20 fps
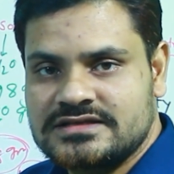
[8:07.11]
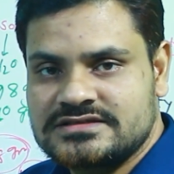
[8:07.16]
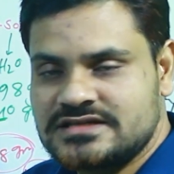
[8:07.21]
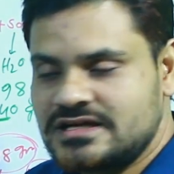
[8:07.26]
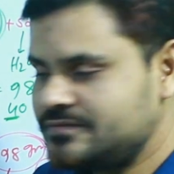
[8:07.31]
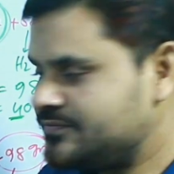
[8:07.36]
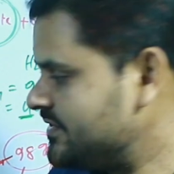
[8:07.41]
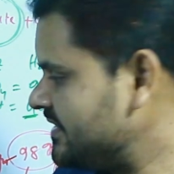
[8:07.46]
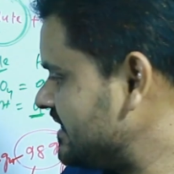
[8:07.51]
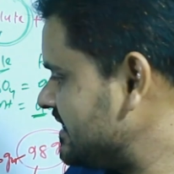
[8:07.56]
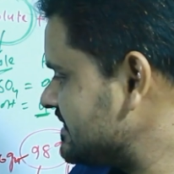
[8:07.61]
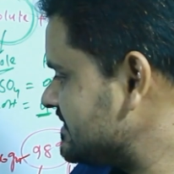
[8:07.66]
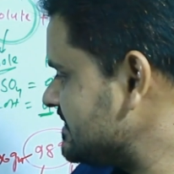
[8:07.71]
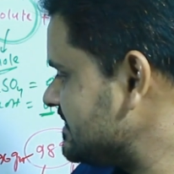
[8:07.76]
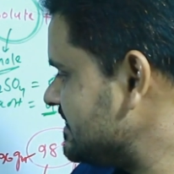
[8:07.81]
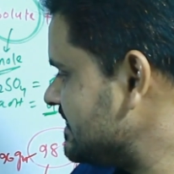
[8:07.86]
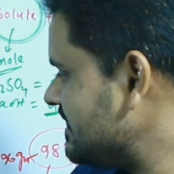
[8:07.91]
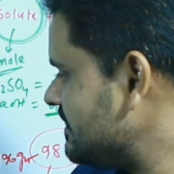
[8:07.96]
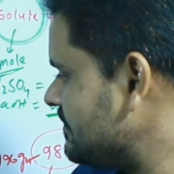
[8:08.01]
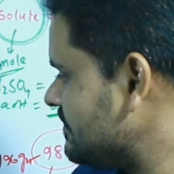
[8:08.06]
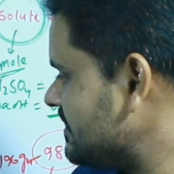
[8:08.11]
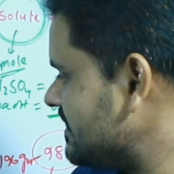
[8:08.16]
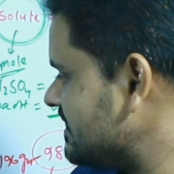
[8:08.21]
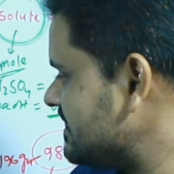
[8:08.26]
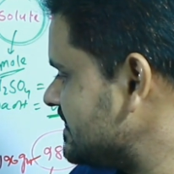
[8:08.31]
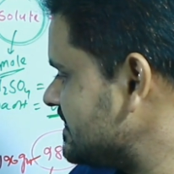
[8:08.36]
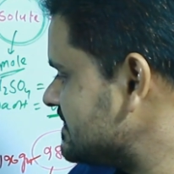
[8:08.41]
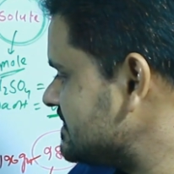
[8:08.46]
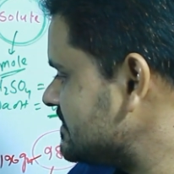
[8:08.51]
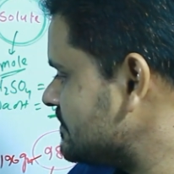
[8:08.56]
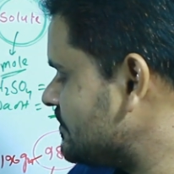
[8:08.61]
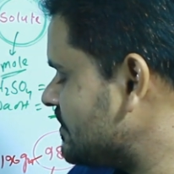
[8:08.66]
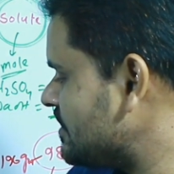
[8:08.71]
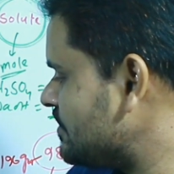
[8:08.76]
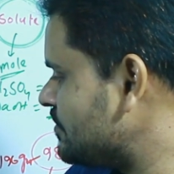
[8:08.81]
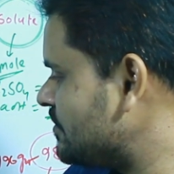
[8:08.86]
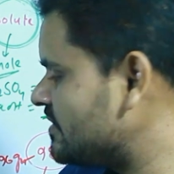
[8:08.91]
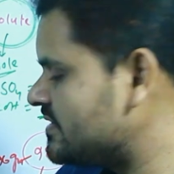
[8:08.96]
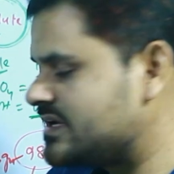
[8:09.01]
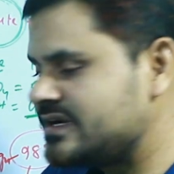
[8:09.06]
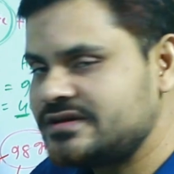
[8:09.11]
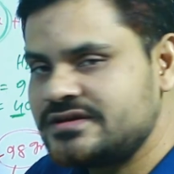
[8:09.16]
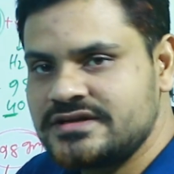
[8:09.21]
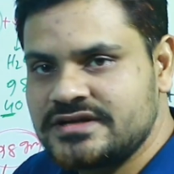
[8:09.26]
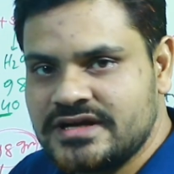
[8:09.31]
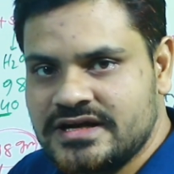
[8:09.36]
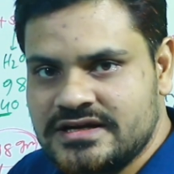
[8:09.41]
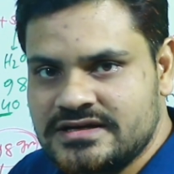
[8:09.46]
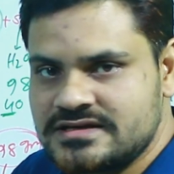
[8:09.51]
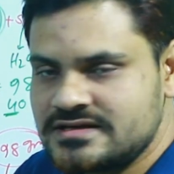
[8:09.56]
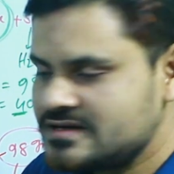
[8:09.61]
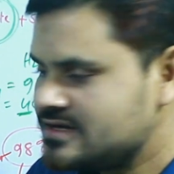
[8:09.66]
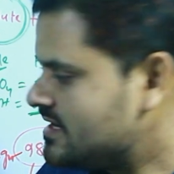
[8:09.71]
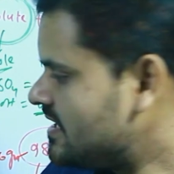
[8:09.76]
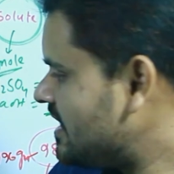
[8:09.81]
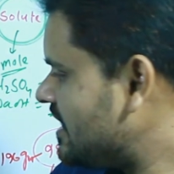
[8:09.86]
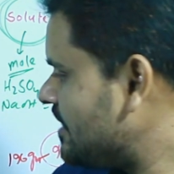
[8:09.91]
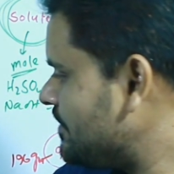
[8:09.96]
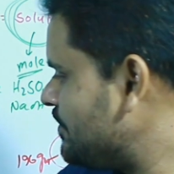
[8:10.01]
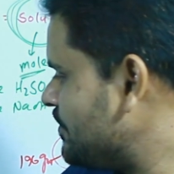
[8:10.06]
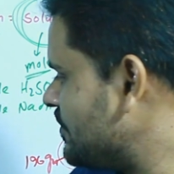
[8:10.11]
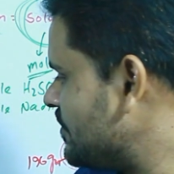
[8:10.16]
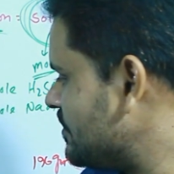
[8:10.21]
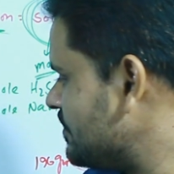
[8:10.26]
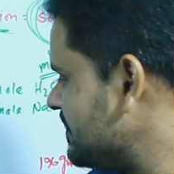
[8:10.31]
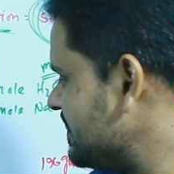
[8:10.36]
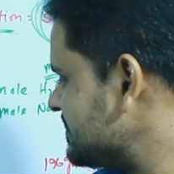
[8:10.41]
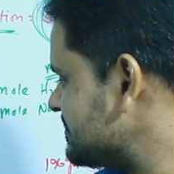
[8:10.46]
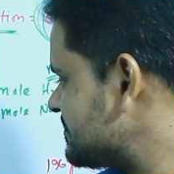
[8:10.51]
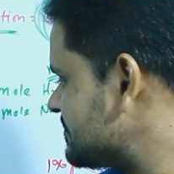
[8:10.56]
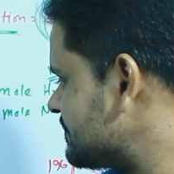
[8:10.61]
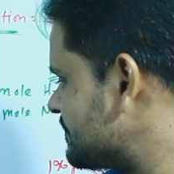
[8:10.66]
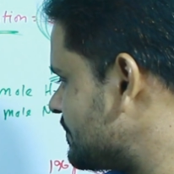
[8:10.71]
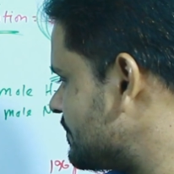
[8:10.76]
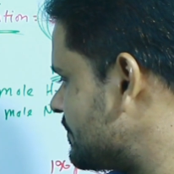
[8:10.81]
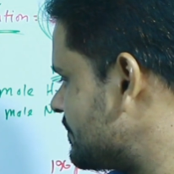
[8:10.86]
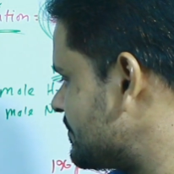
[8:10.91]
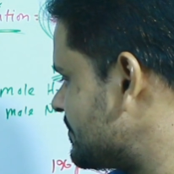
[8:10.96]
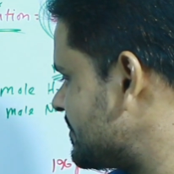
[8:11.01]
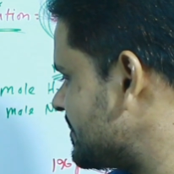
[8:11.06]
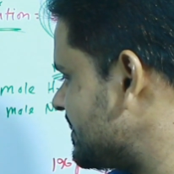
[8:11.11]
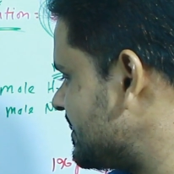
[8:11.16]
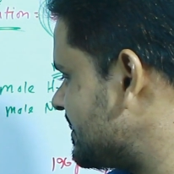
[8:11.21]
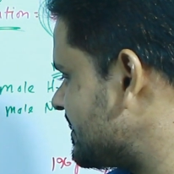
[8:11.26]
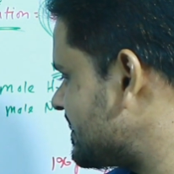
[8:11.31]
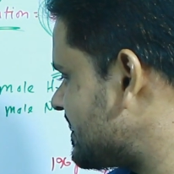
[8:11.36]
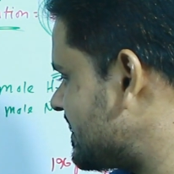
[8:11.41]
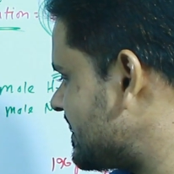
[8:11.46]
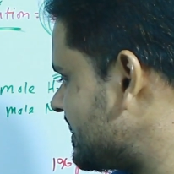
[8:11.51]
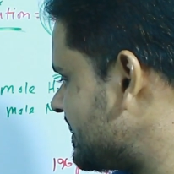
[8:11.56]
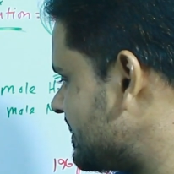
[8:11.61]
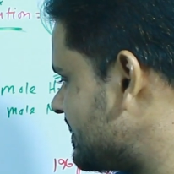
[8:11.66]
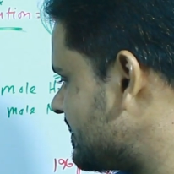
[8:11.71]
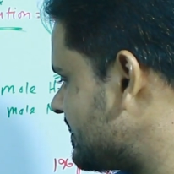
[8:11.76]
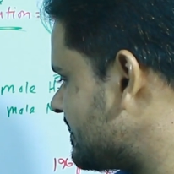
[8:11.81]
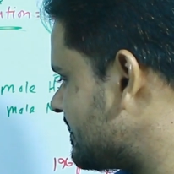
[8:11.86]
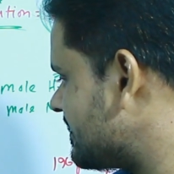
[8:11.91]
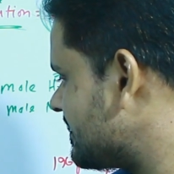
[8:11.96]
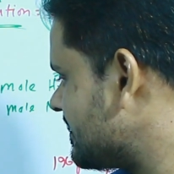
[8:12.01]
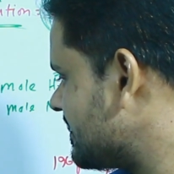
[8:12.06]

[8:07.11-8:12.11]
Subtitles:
sulfuric acid, here look at this, 1 mole 98, half mole means 49.